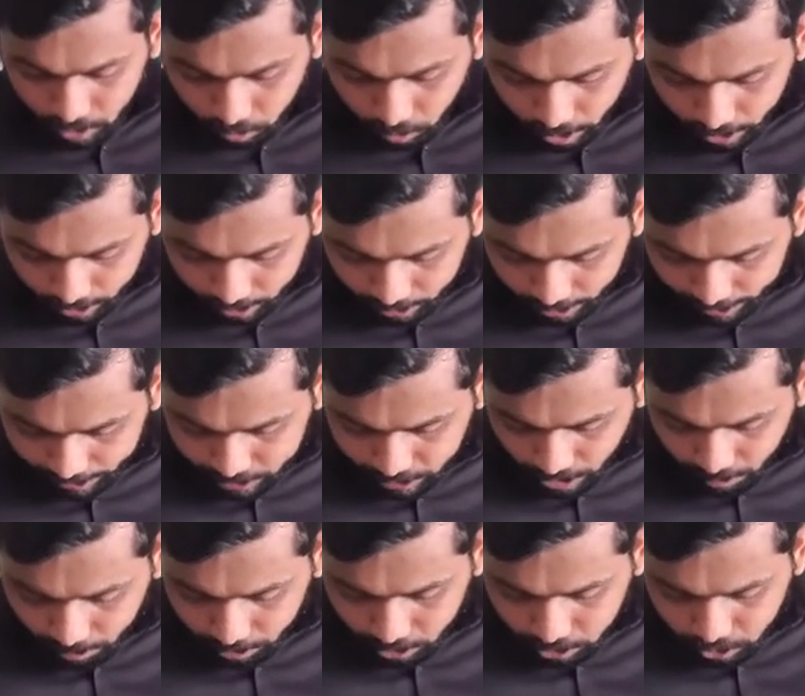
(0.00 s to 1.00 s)
What are the
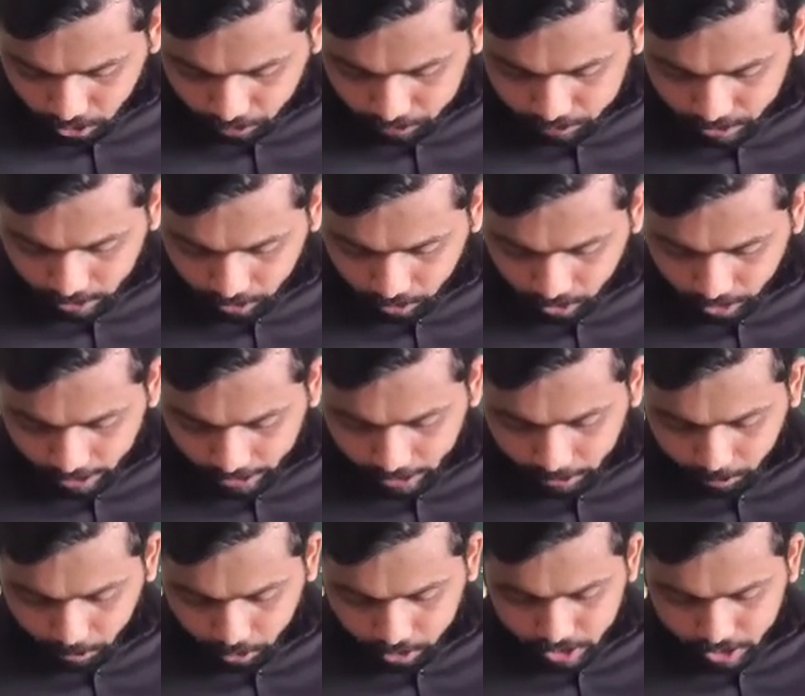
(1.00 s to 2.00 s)
examples of
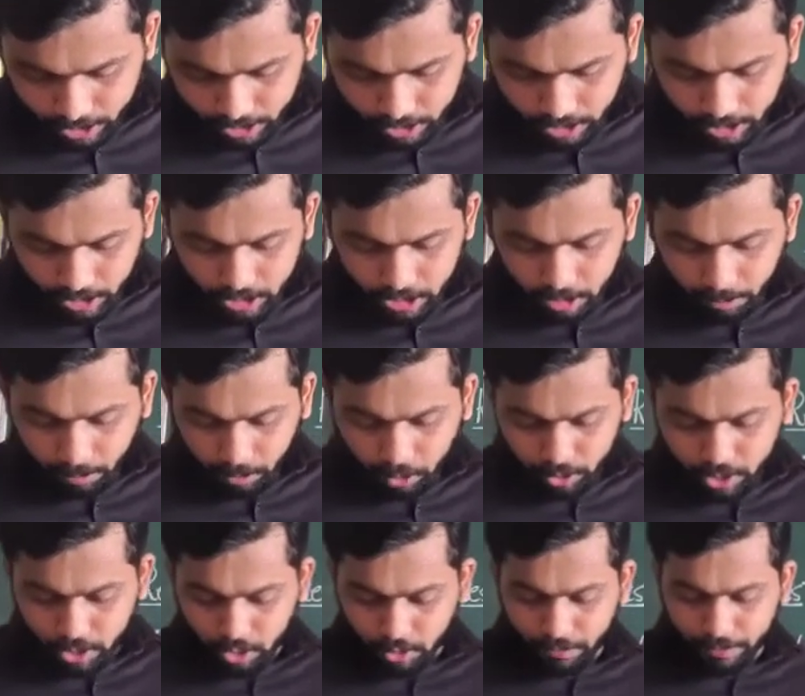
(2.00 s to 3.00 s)
circulatory motion? The
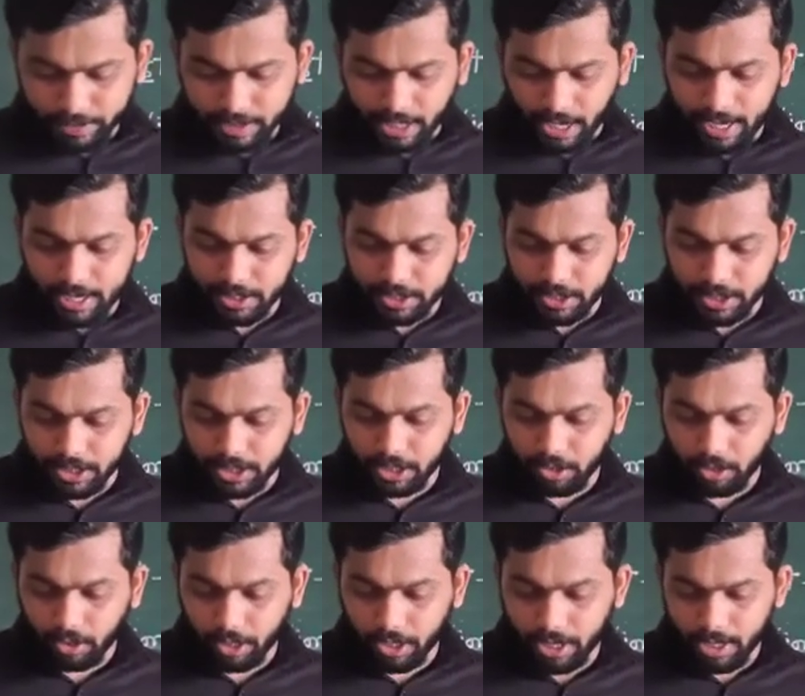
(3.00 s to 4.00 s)
motion of a child
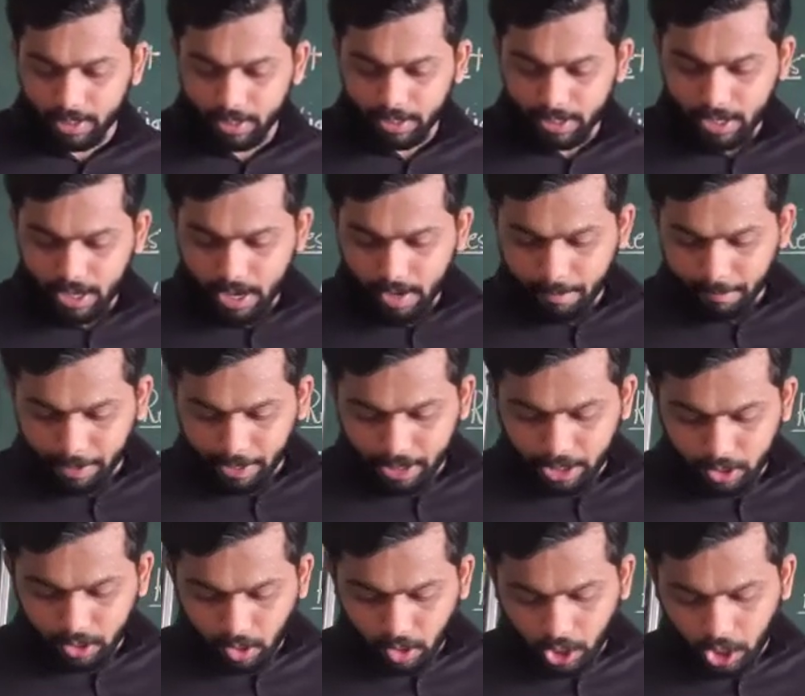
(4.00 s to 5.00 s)
sitting on a
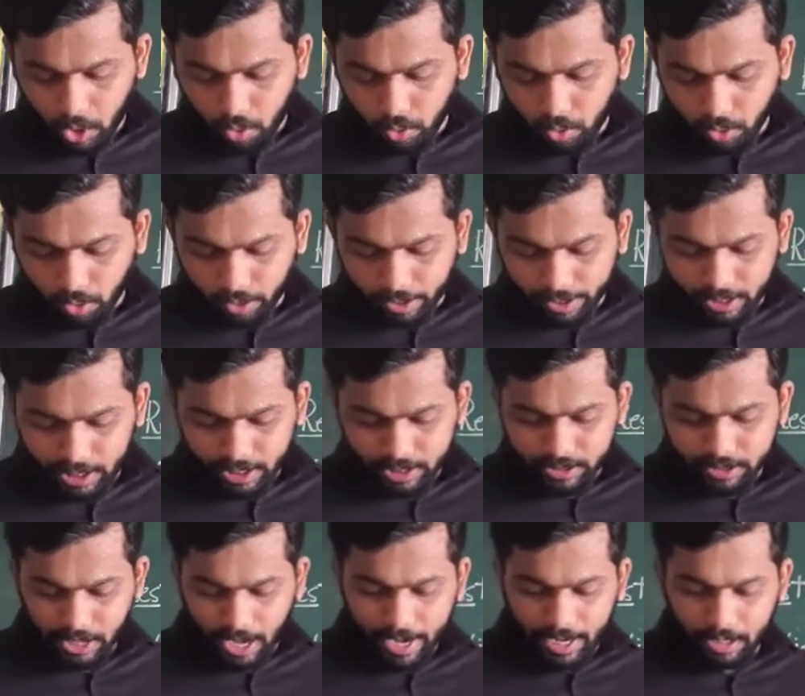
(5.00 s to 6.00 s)
merry-go-round or a
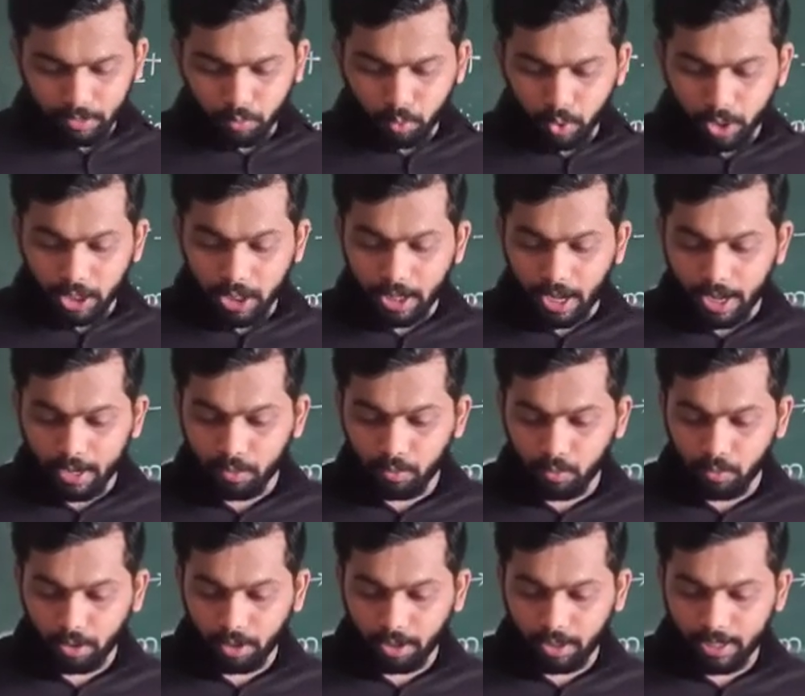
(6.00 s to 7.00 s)
giant wheel
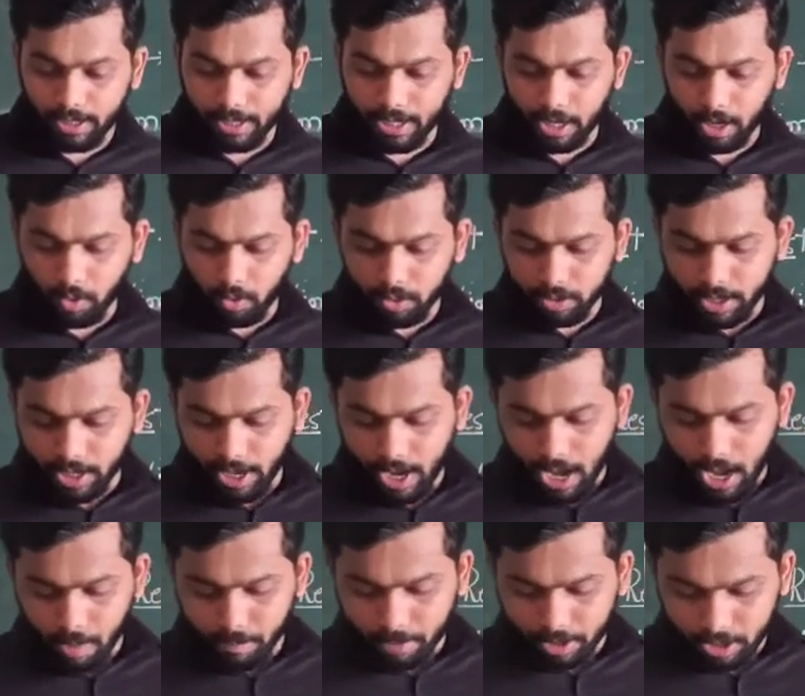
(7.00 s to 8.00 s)
and rolling around the
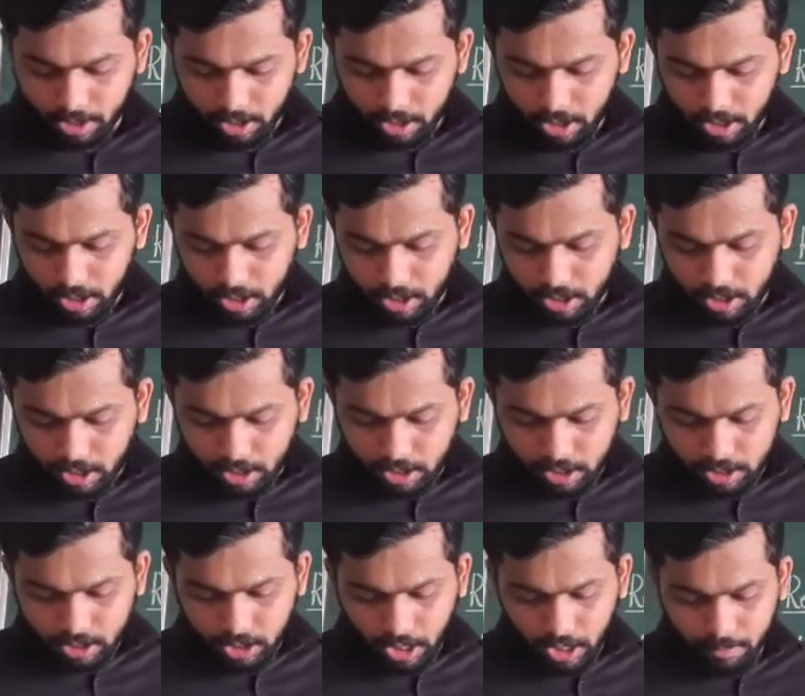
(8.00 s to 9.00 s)
hammer
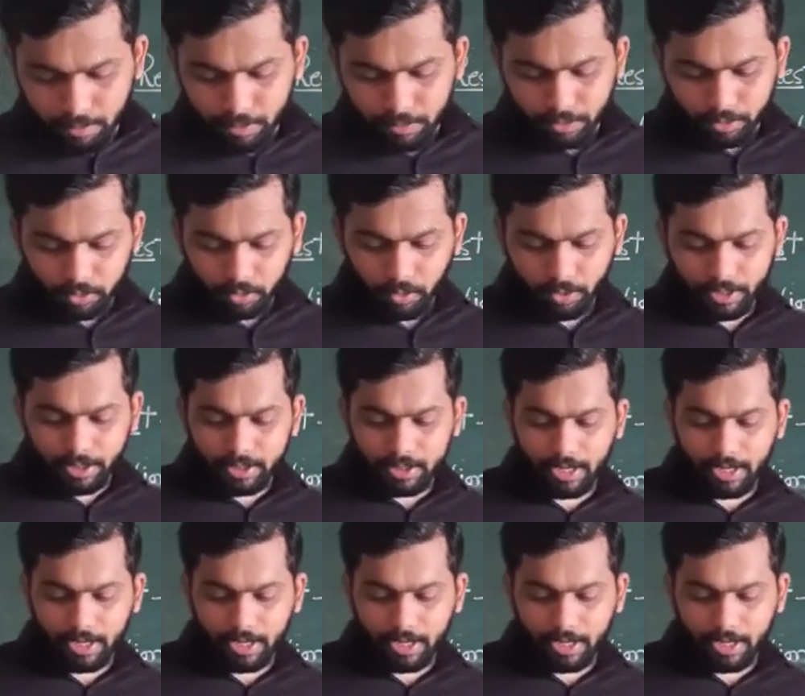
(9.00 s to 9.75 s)
chain before going